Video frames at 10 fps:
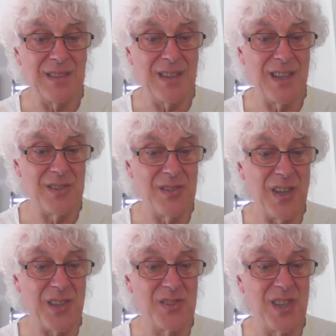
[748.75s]
as the
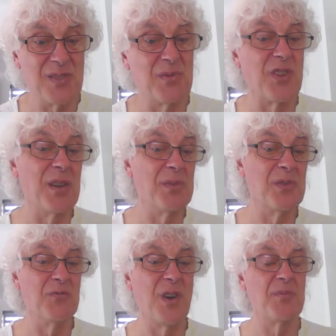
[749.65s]
text says, was able
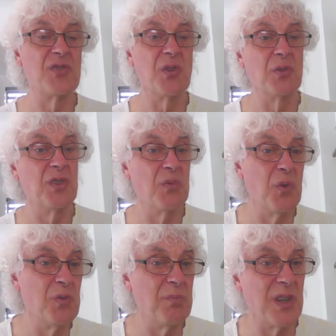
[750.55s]
to rub salt in the
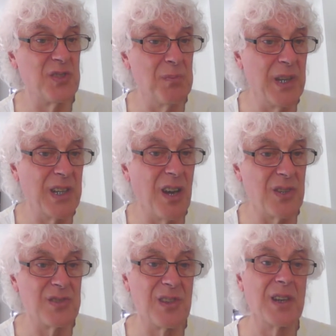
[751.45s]
wound by simply
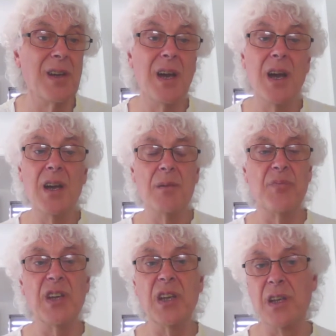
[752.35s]
castling,
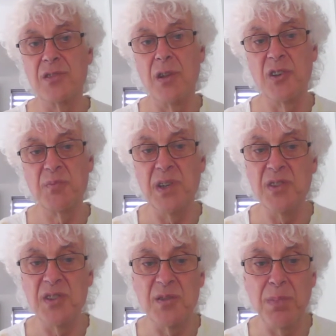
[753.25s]
bringing his last
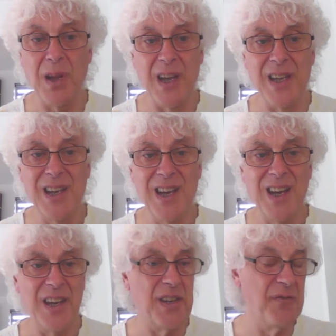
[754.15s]
piece into play
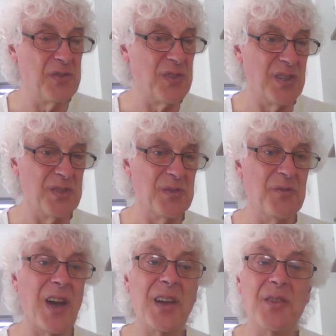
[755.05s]
and emphasising the
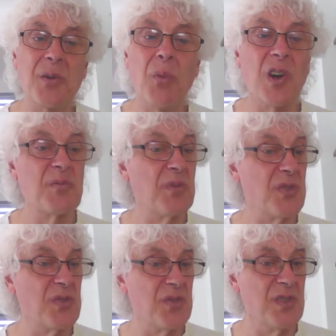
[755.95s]
fact that white's
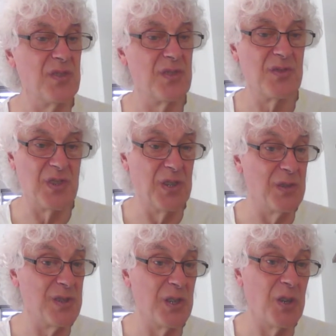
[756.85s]
position is
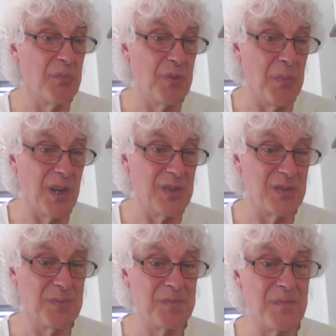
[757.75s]
seriously
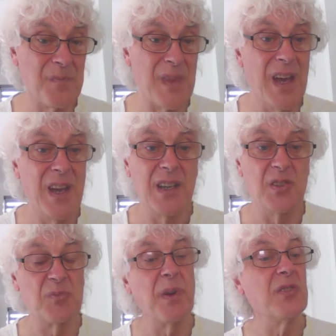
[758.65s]
compromised. He
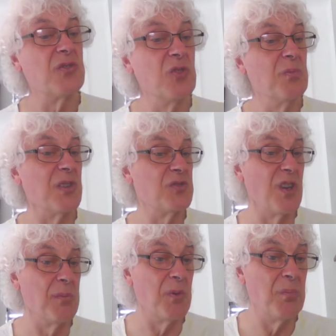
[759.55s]
has spent too much
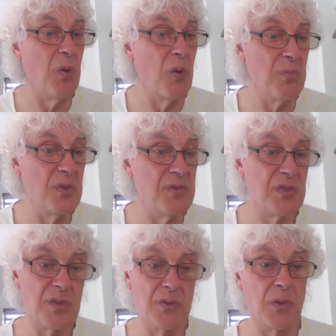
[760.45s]
time on pawn moves
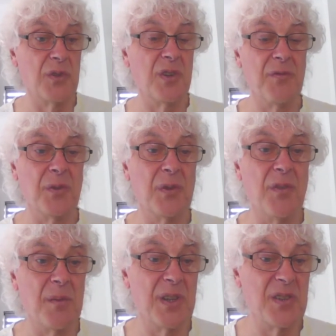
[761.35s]
and not enough on
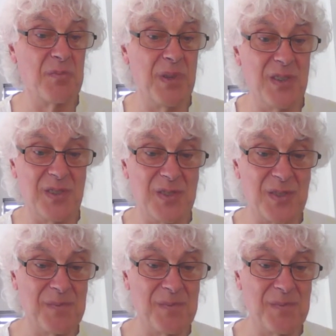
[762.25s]
developing his pieces.